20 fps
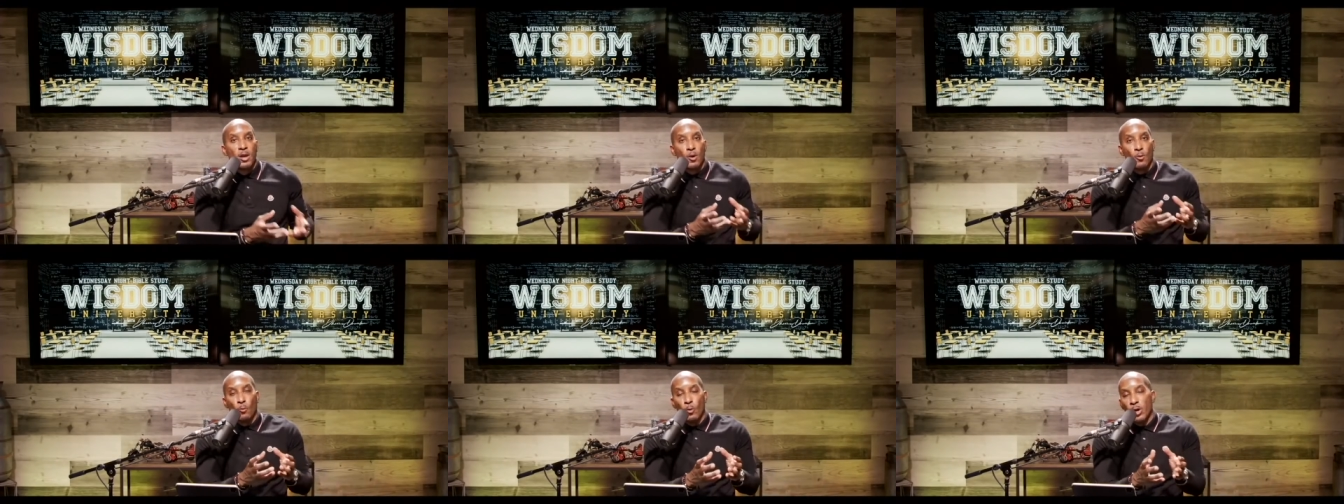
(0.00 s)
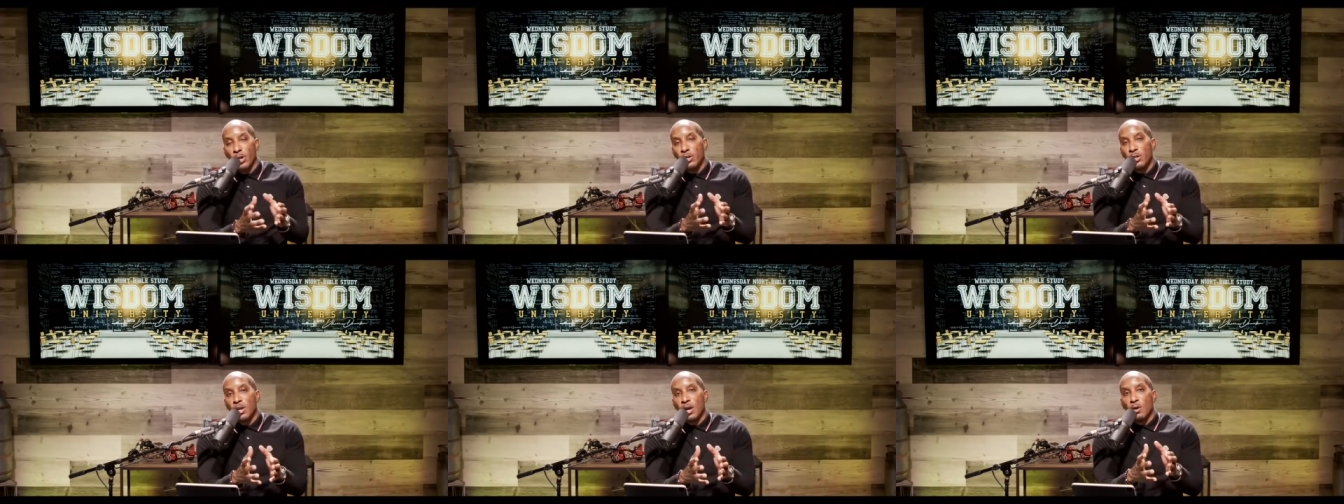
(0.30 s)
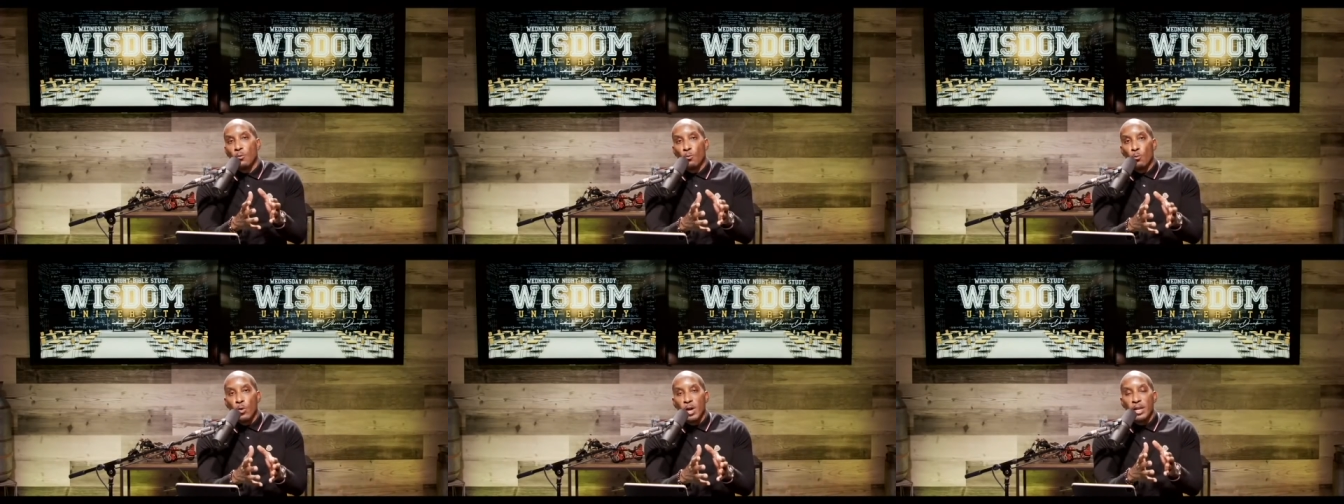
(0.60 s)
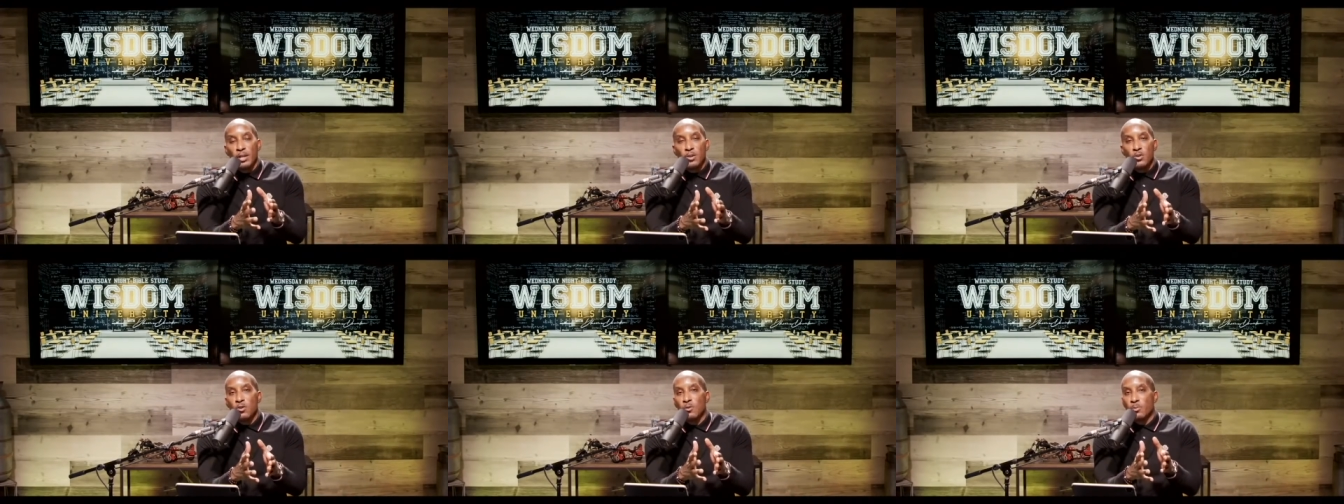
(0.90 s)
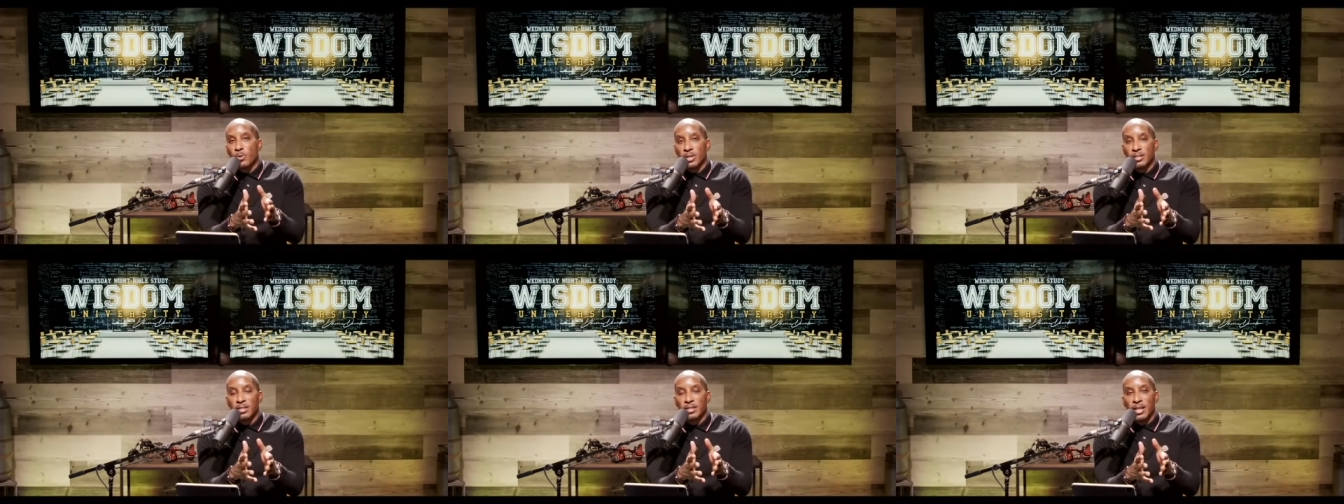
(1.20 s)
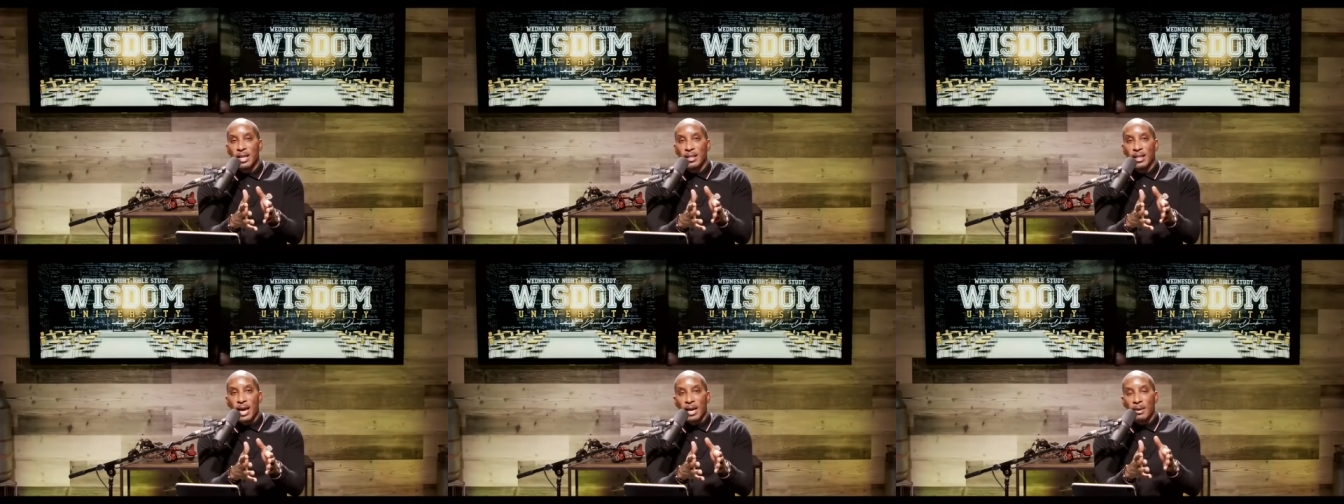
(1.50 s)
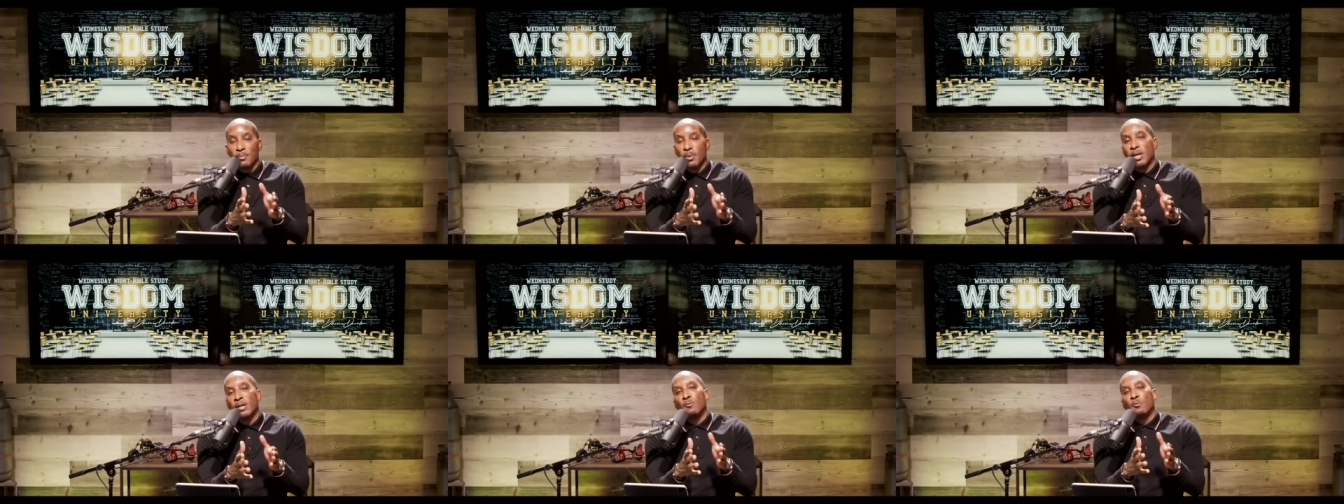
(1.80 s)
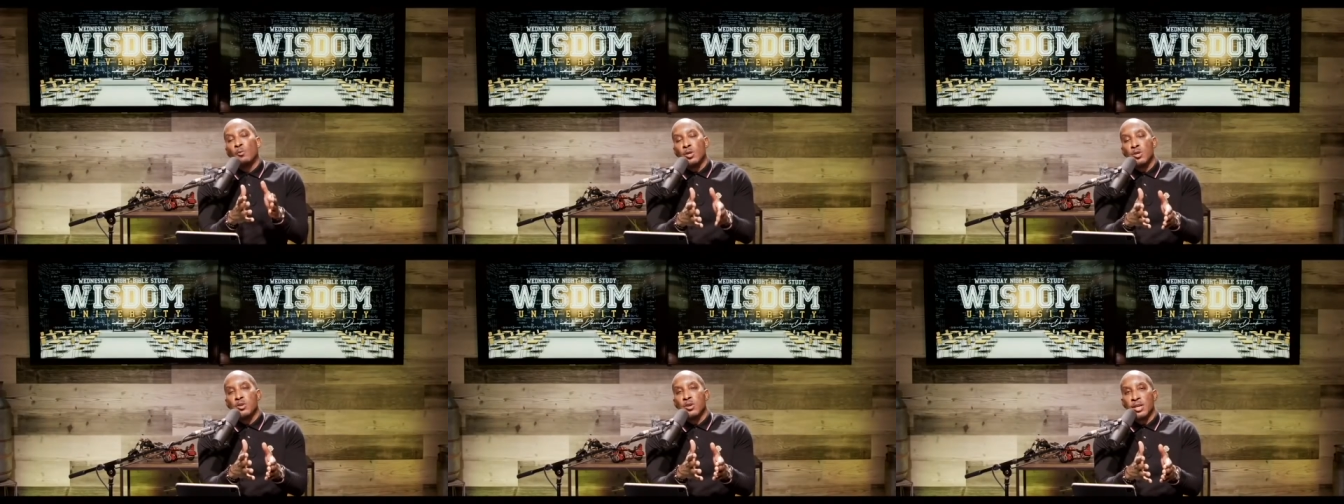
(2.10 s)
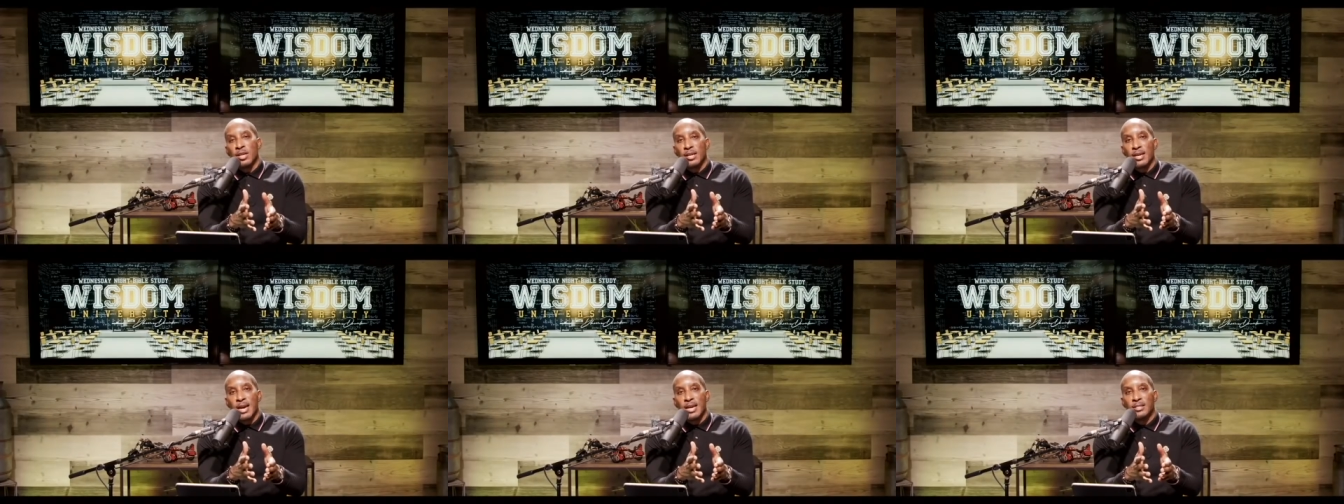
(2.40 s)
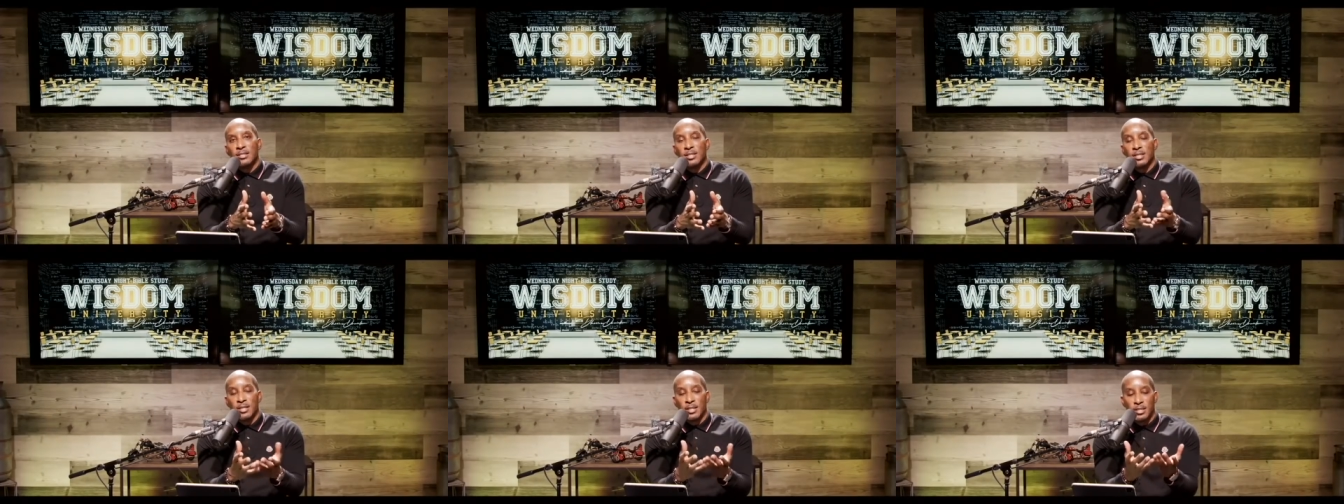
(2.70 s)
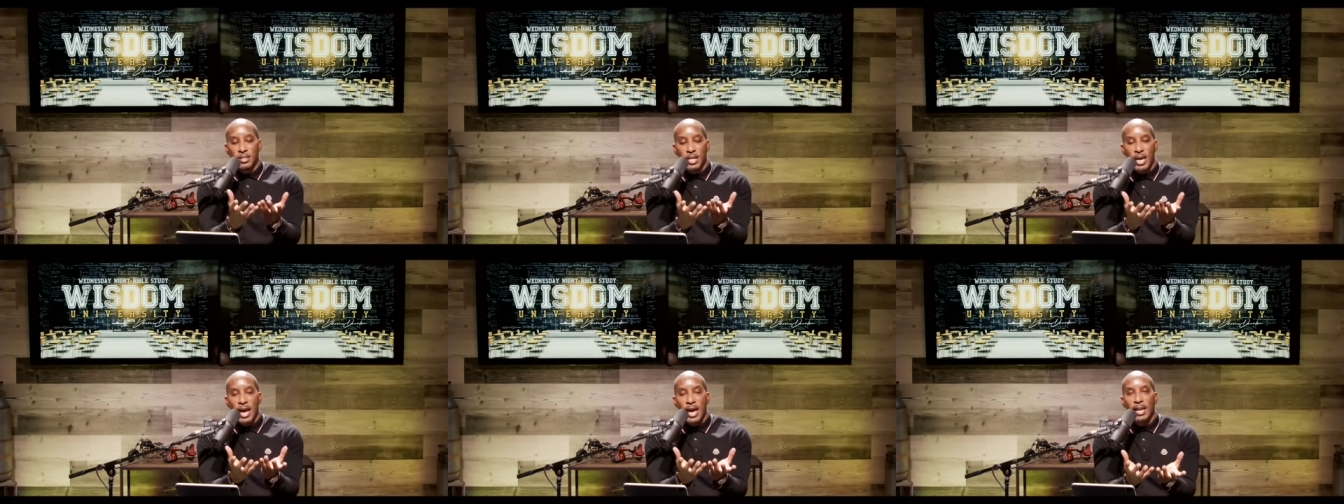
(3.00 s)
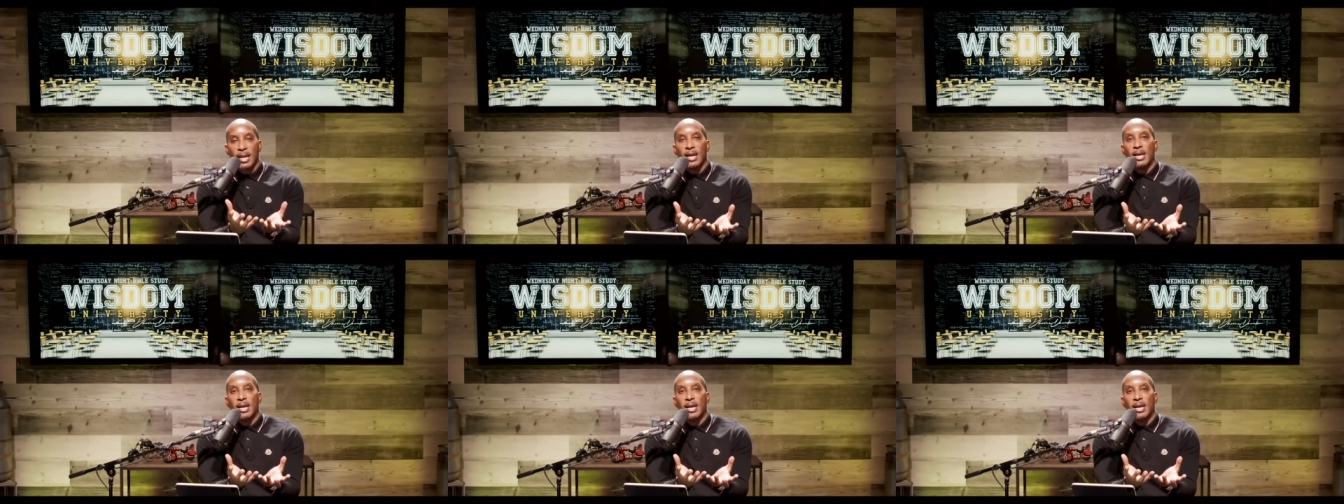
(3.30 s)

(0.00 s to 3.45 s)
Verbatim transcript: When when you're pressing that like button, when you're engaging in the chat,